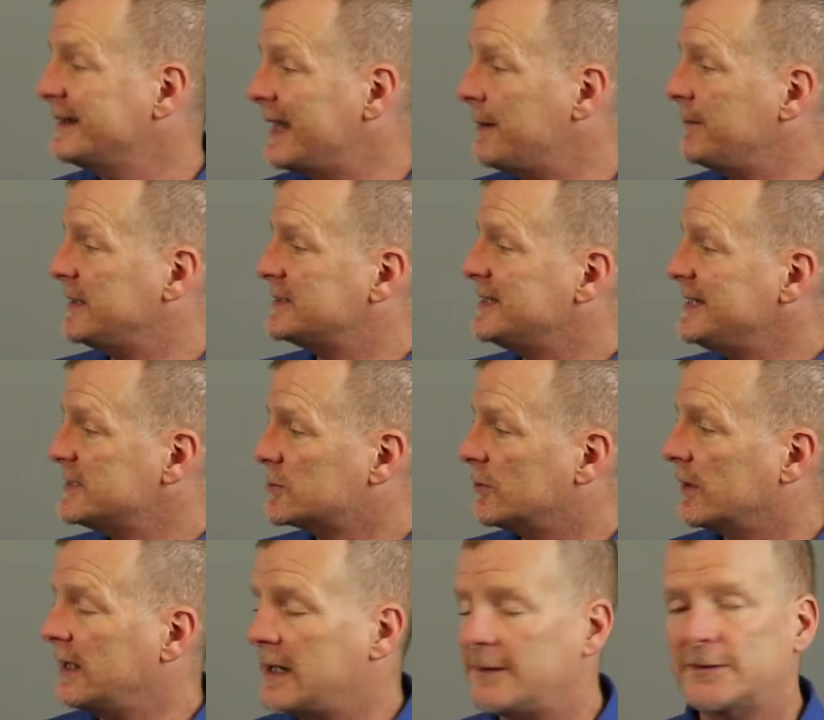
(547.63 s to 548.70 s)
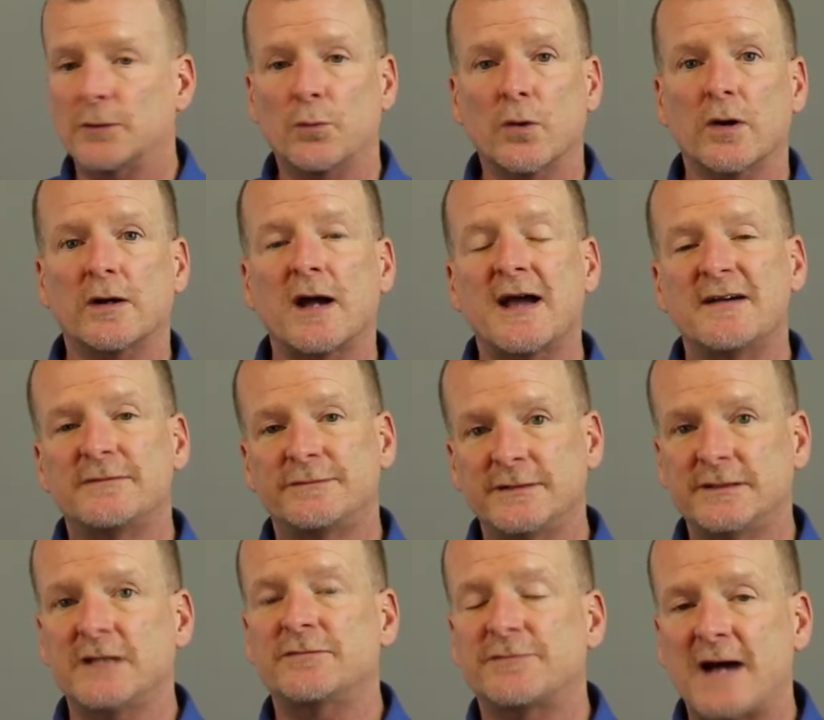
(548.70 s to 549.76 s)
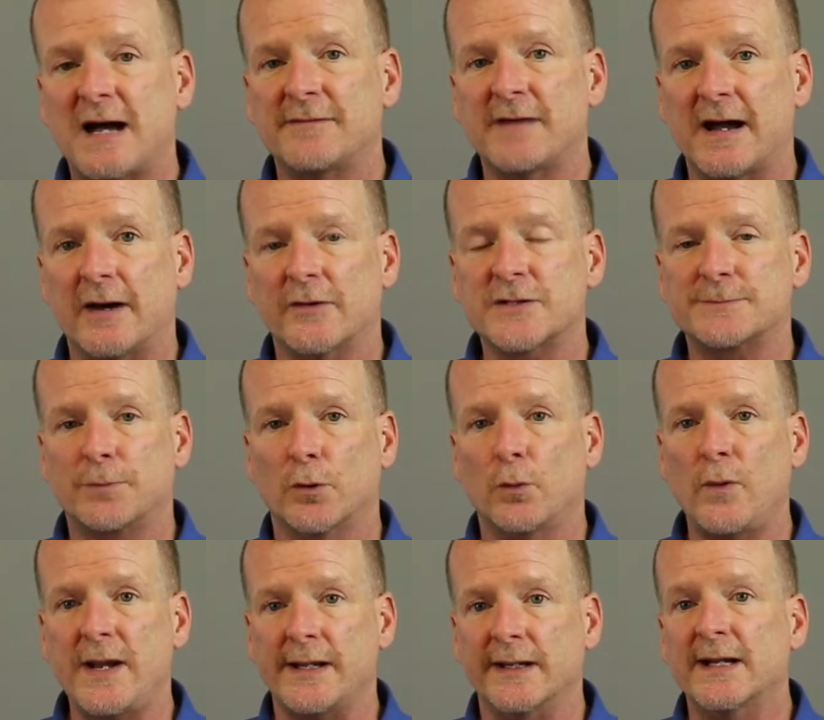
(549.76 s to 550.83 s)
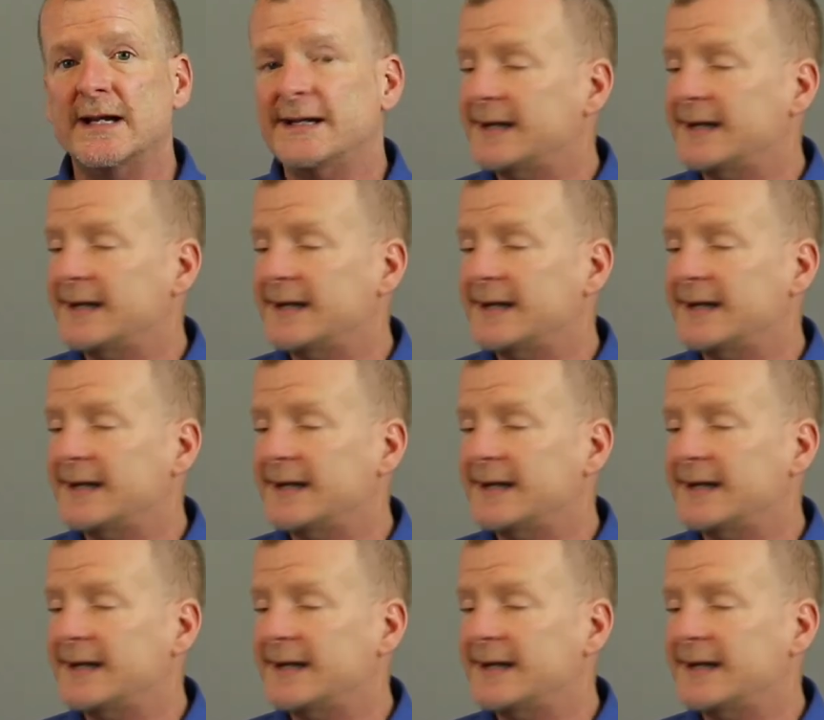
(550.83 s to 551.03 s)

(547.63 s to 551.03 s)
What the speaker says: that means he's going to have to work 55 hours per week.